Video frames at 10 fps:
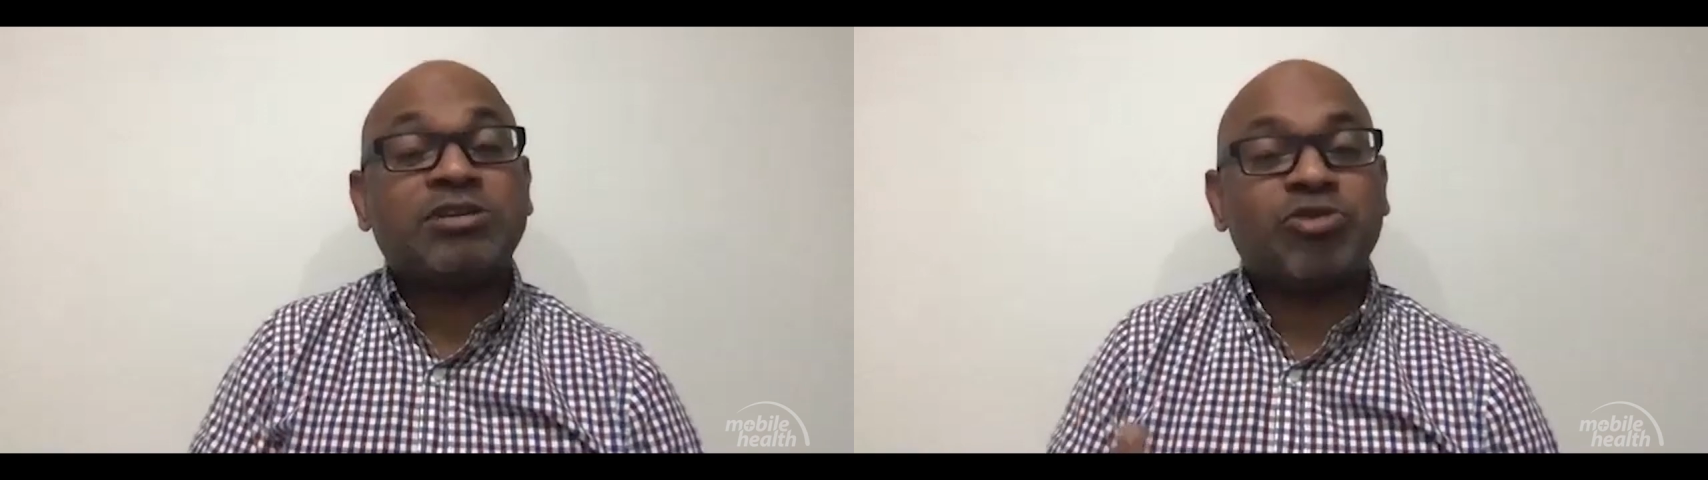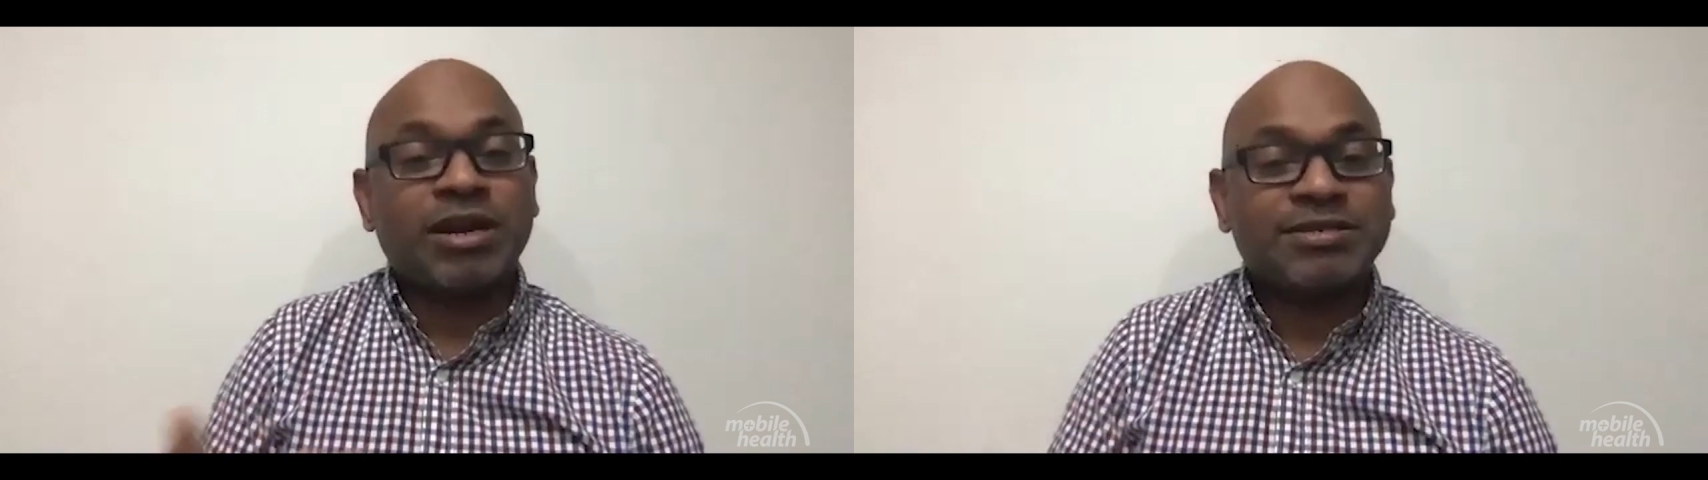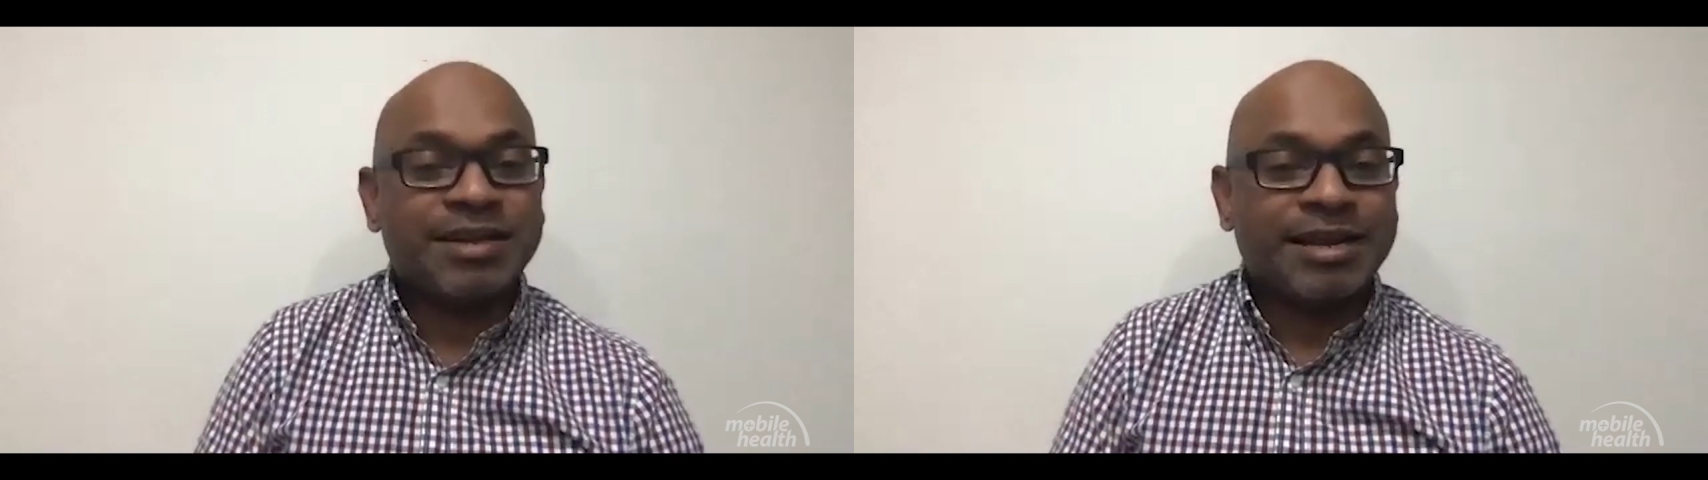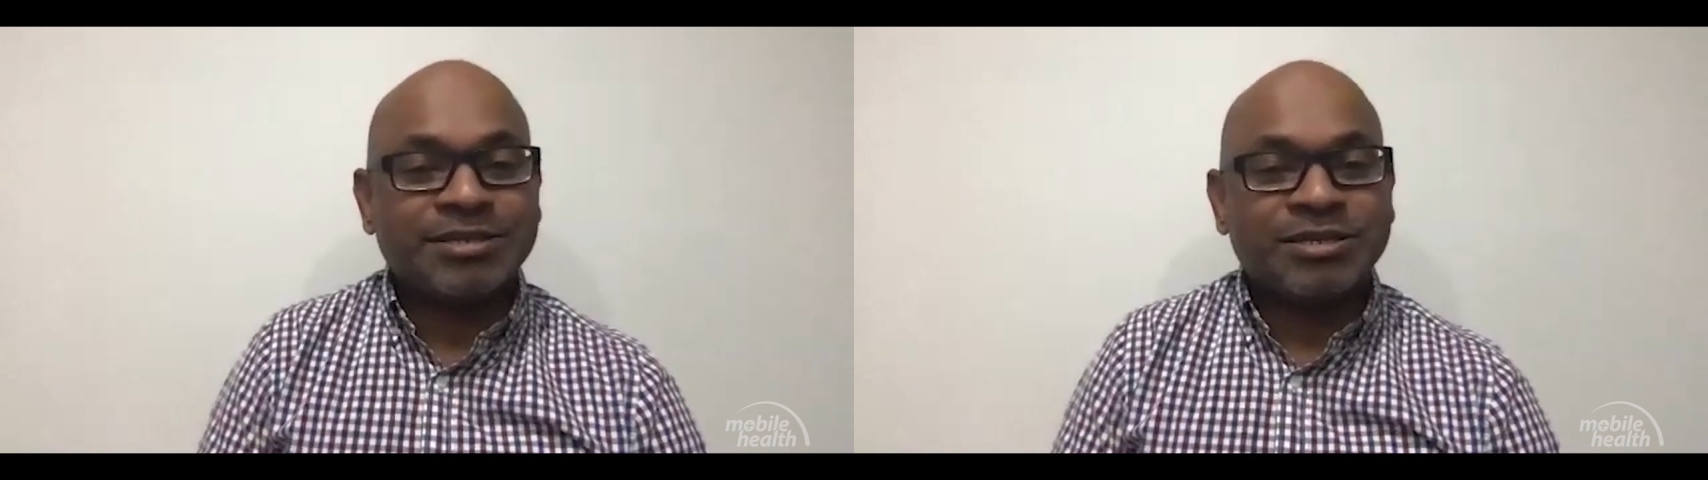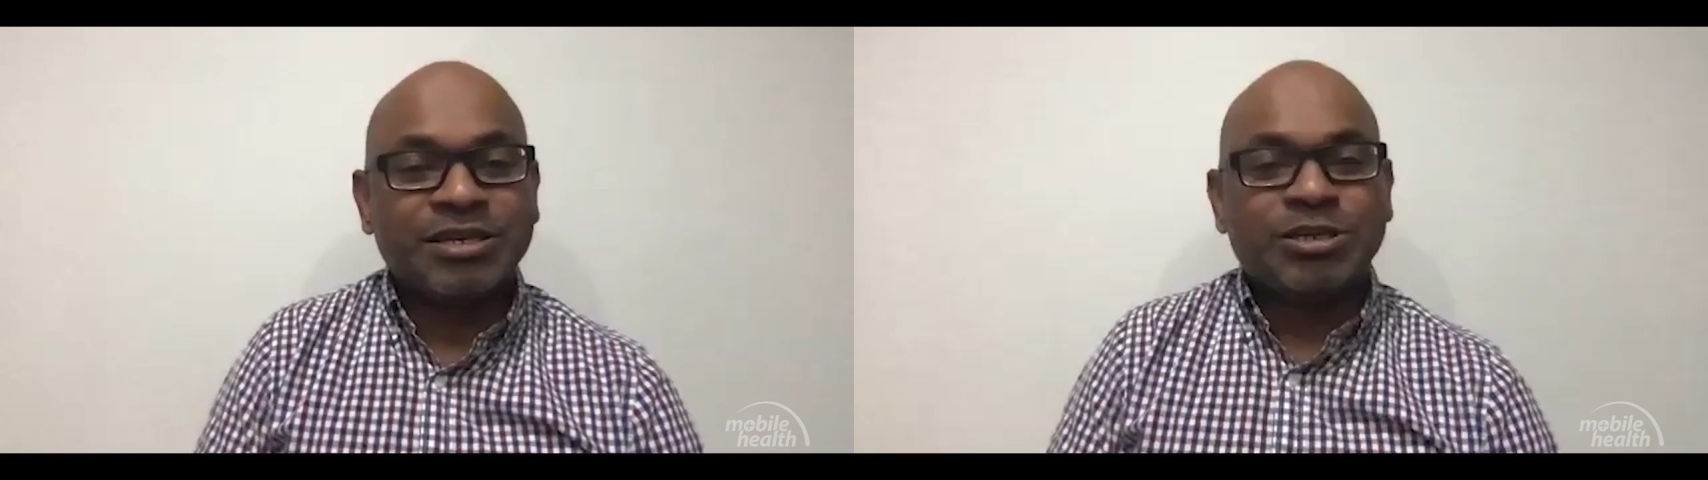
translate